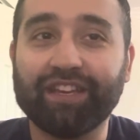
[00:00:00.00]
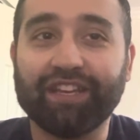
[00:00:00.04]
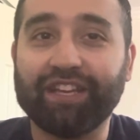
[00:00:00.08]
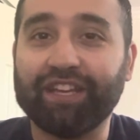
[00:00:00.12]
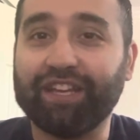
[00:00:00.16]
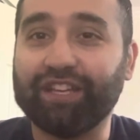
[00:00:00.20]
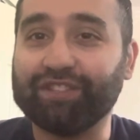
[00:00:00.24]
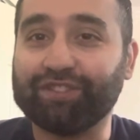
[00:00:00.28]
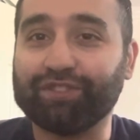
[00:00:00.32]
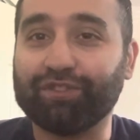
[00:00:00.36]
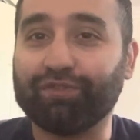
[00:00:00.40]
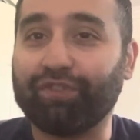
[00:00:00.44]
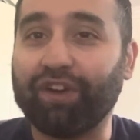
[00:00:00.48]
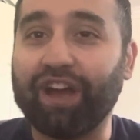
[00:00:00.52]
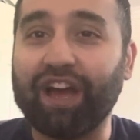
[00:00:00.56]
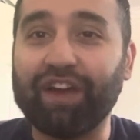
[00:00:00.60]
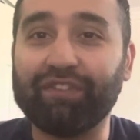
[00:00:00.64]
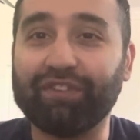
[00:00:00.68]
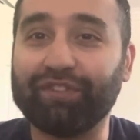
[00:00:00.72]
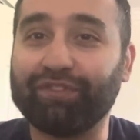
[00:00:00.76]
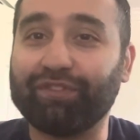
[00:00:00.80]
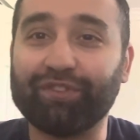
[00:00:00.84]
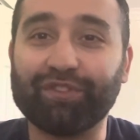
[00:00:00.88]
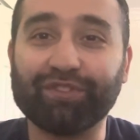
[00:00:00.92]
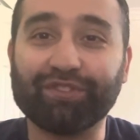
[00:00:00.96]
He's
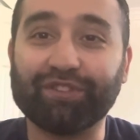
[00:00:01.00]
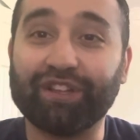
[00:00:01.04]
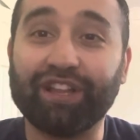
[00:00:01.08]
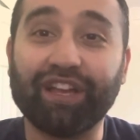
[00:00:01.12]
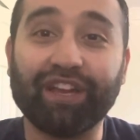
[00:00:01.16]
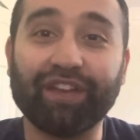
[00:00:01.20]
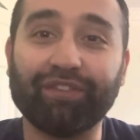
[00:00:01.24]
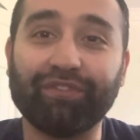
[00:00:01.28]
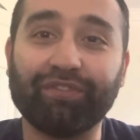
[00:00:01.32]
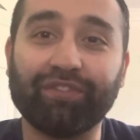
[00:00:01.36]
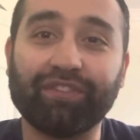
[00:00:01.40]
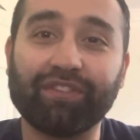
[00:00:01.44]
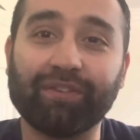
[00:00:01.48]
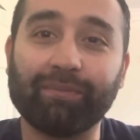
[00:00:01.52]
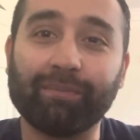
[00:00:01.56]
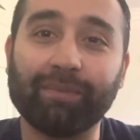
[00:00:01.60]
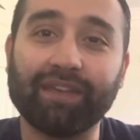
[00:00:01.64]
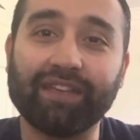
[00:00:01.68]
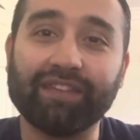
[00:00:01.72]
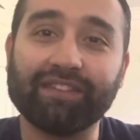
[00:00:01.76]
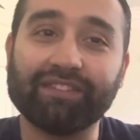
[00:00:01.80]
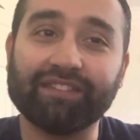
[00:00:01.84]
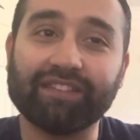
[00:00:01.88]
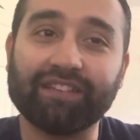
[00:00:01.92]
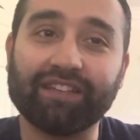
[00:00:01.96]
surviving for his life. It's
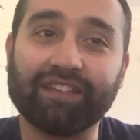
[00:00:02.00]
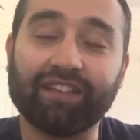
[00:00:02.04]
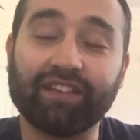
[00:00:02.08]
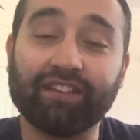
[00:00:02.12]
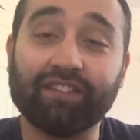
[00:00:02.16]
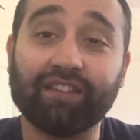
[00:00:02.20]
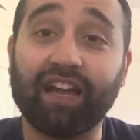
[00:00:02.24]
amazing.